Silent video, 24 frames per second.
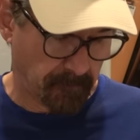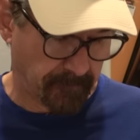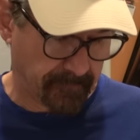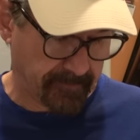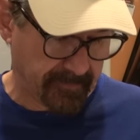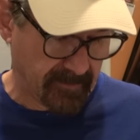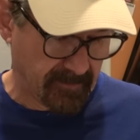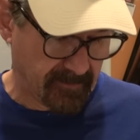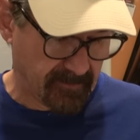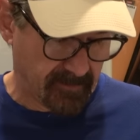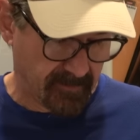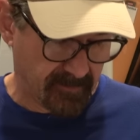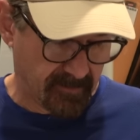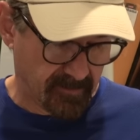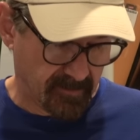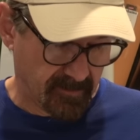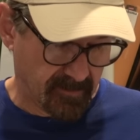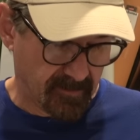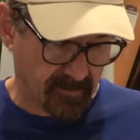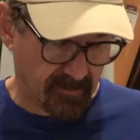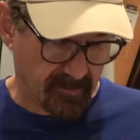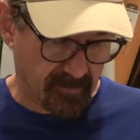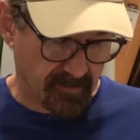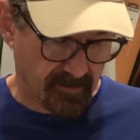
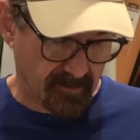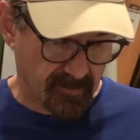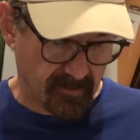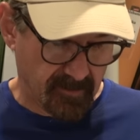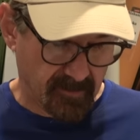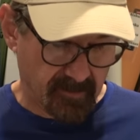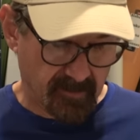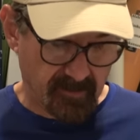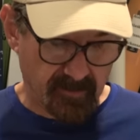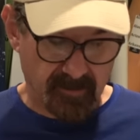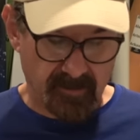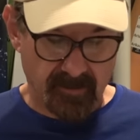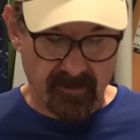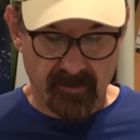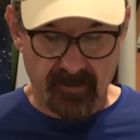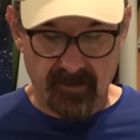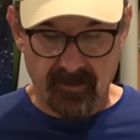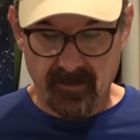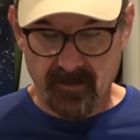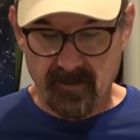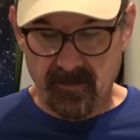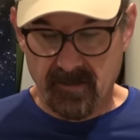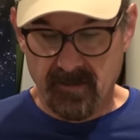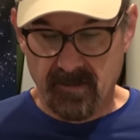
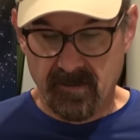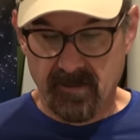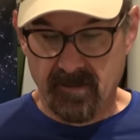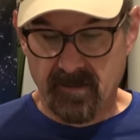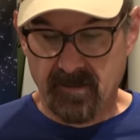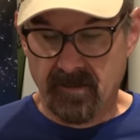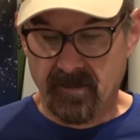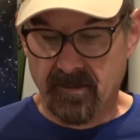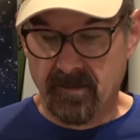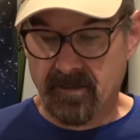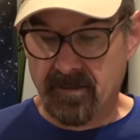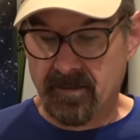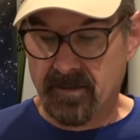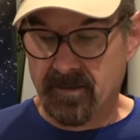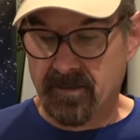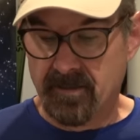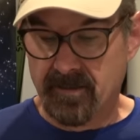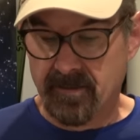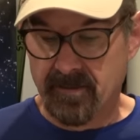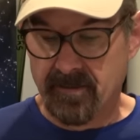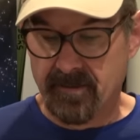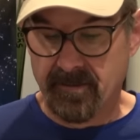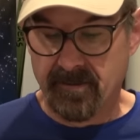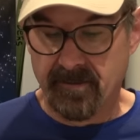(no one is talking)